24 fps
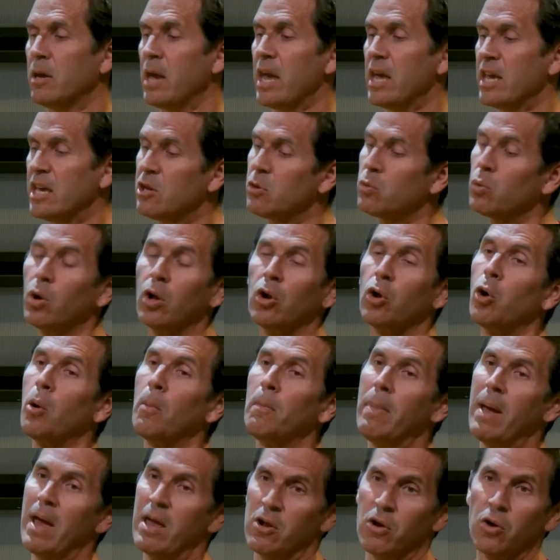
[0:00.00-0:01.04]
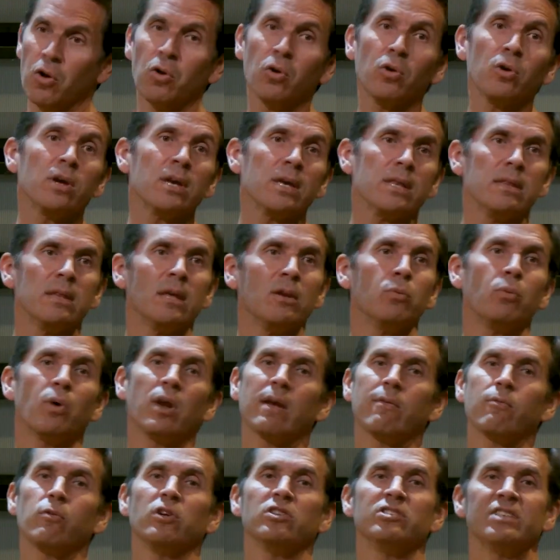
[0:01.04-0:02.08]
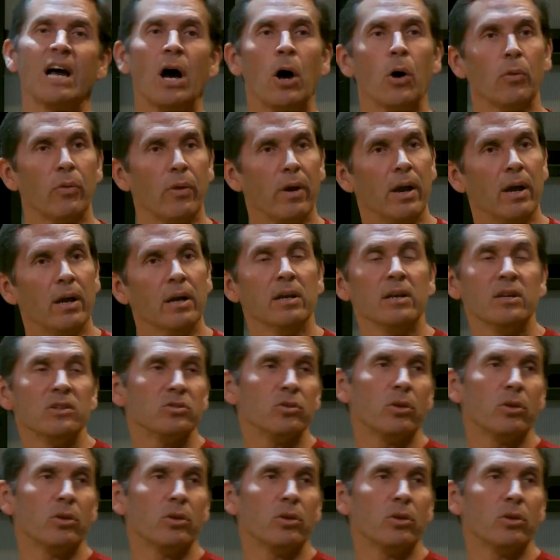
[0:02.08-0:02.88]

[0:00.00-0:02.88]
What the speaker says: equal or better than whatever is out there. So